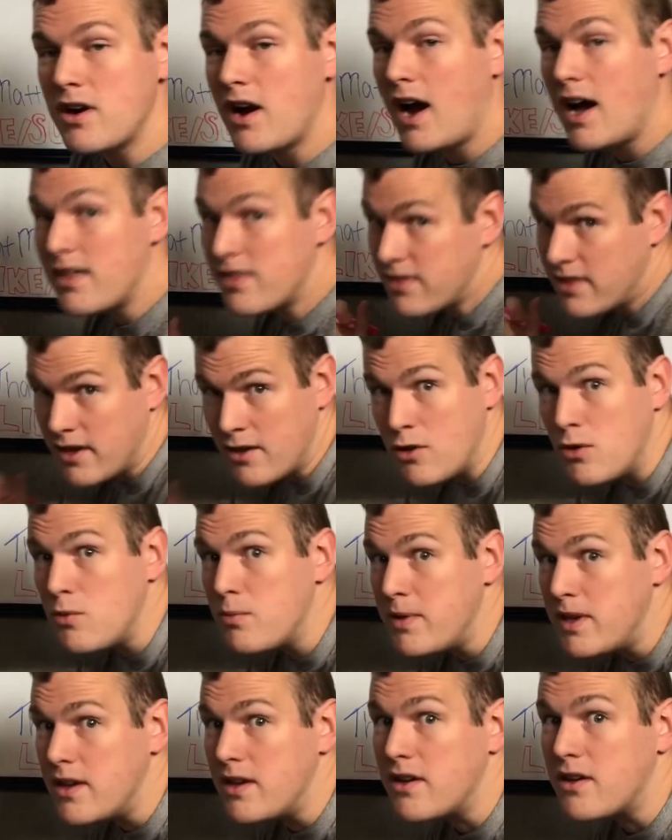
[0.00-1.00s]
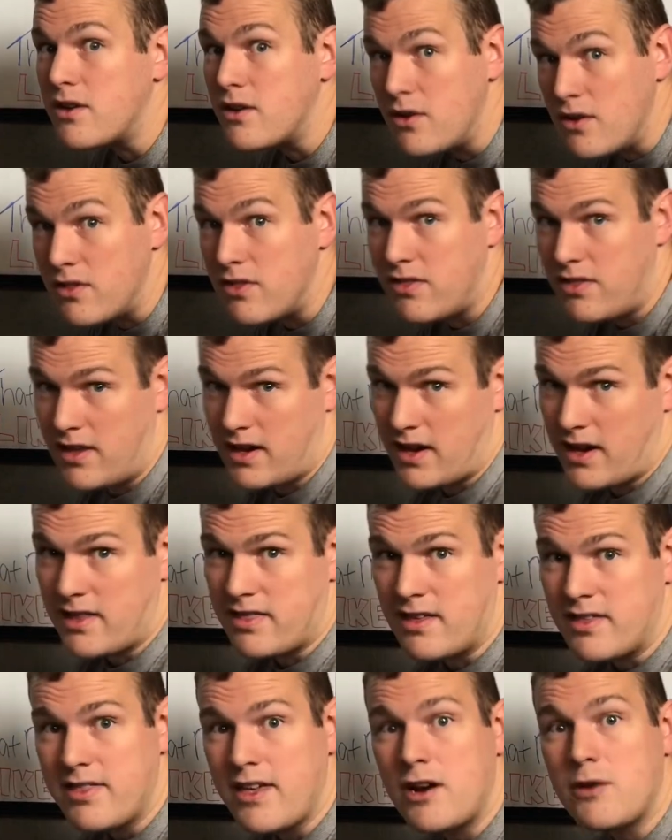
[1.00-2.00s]
I think will be a good thing. I
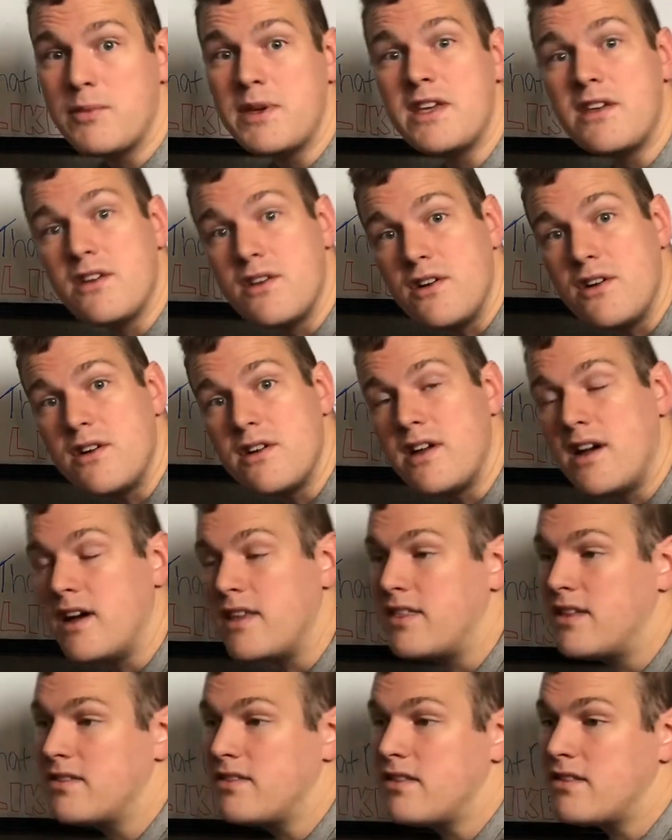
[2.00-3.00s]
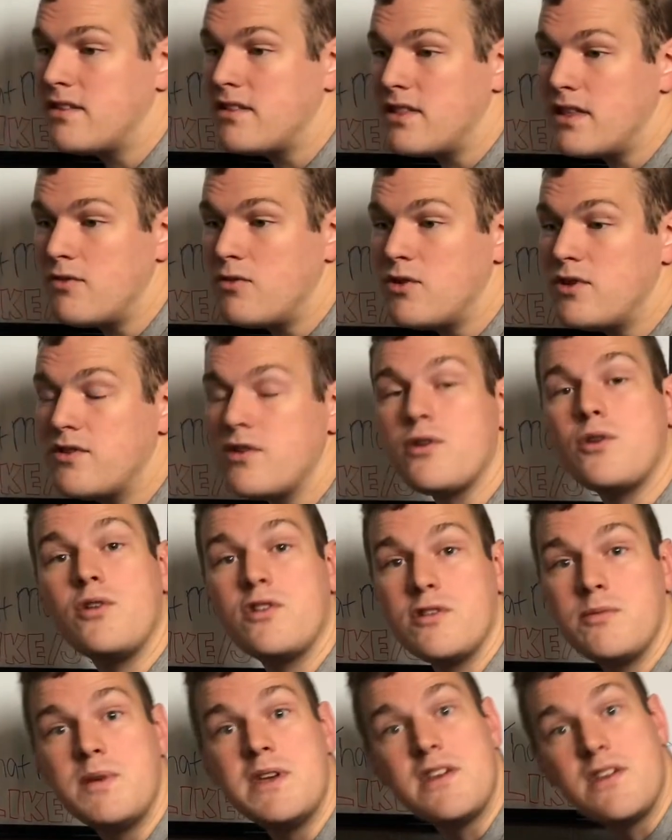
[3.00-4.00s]
think that'll be good. I think the deliveries are
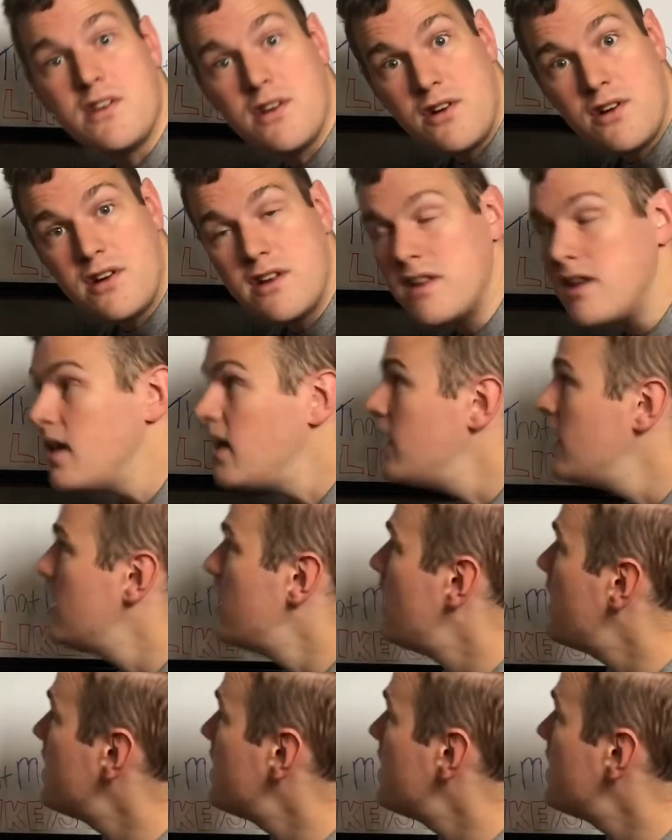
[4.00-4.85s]
going to be good. I